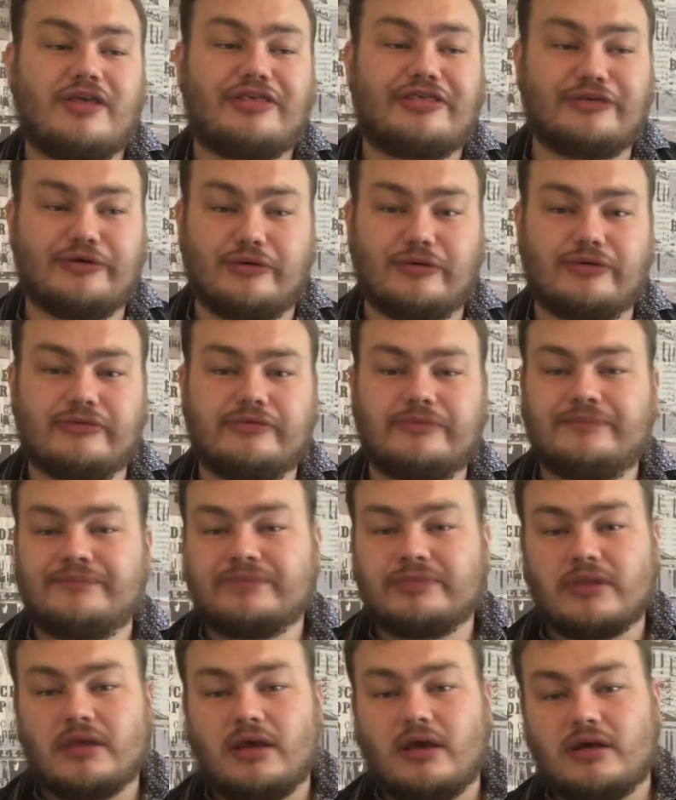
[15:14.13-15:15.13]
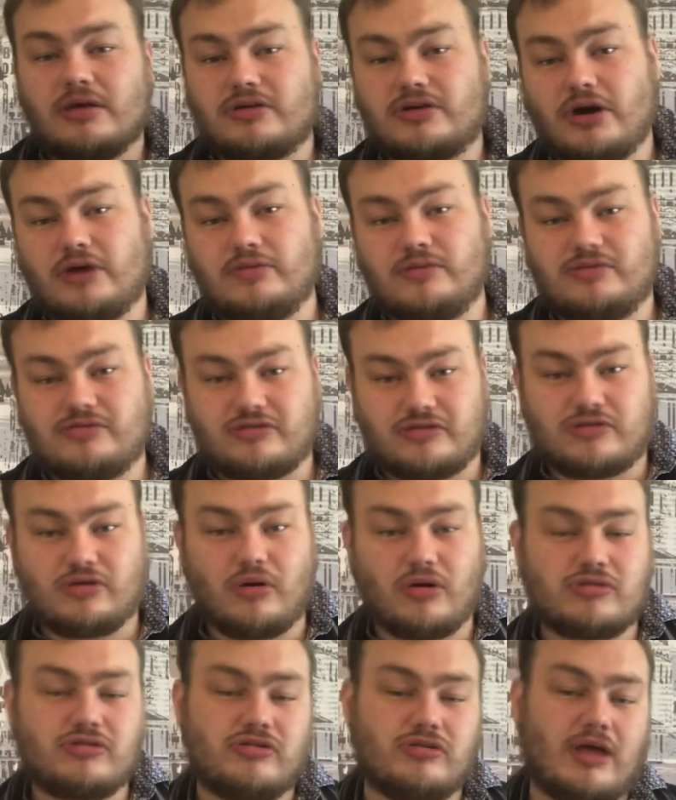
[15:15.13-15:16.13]
Thorn goes to
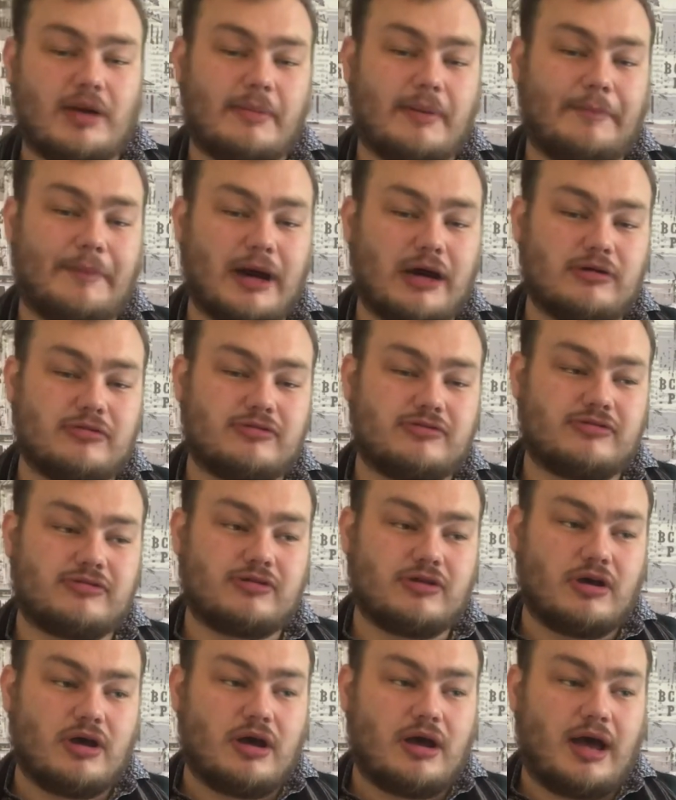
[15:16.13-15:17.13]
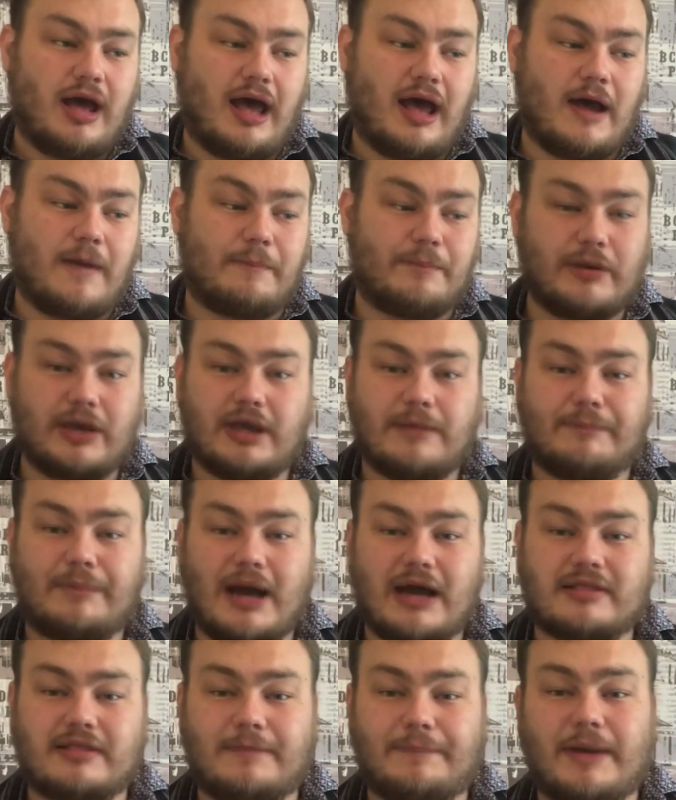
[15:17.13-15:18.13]
talk to them about bringing
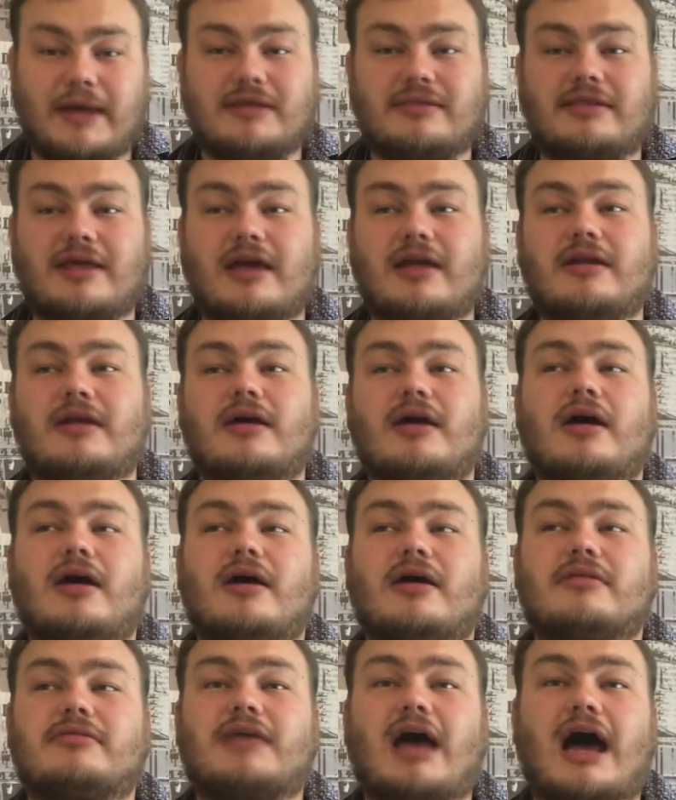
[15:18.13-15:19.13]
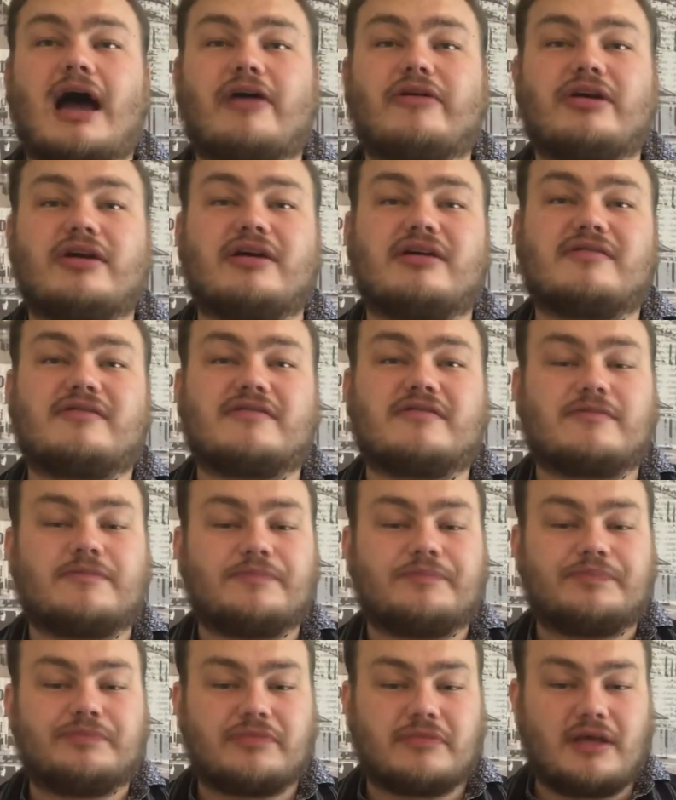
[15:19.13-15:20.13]
back the painting, Darius
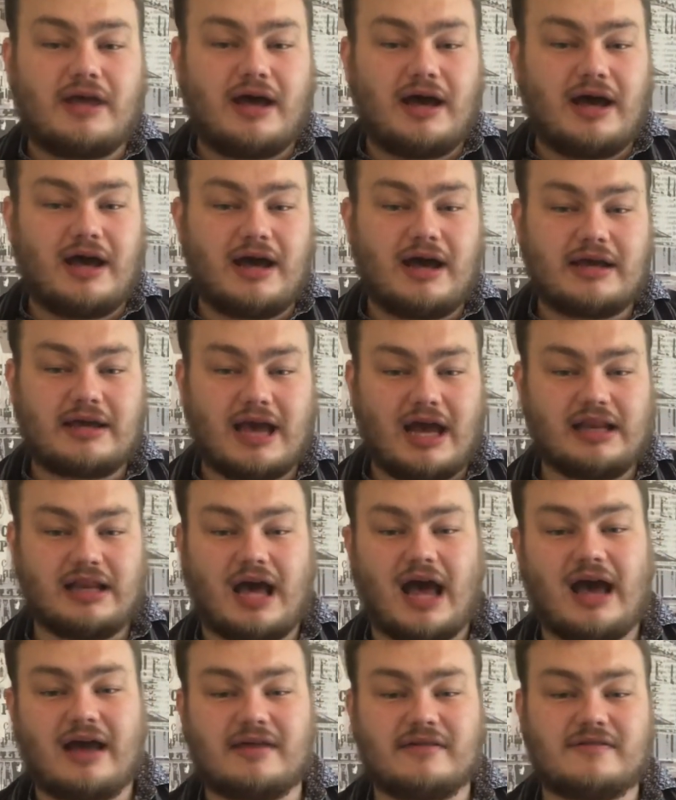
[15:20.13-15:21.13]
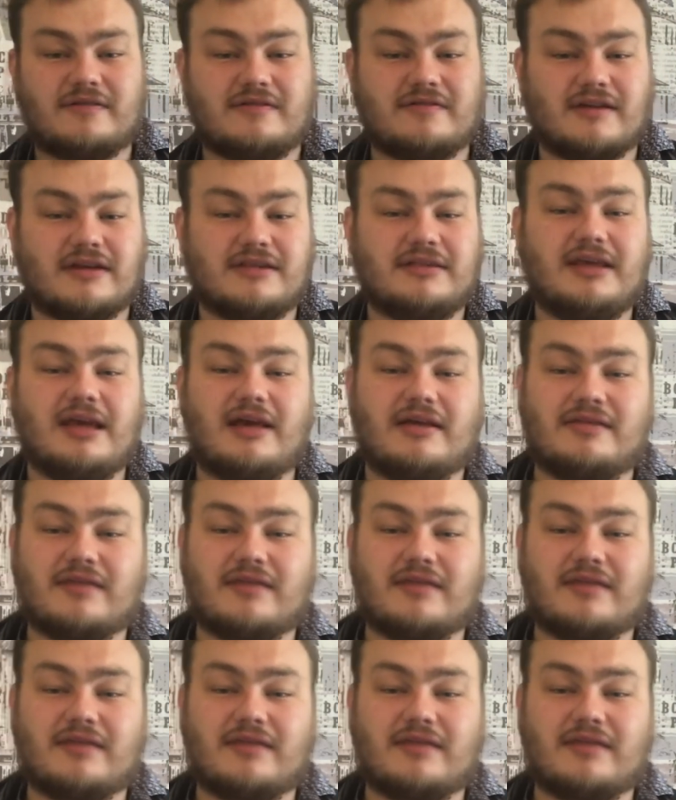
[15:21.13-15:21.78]
kind of has this idea.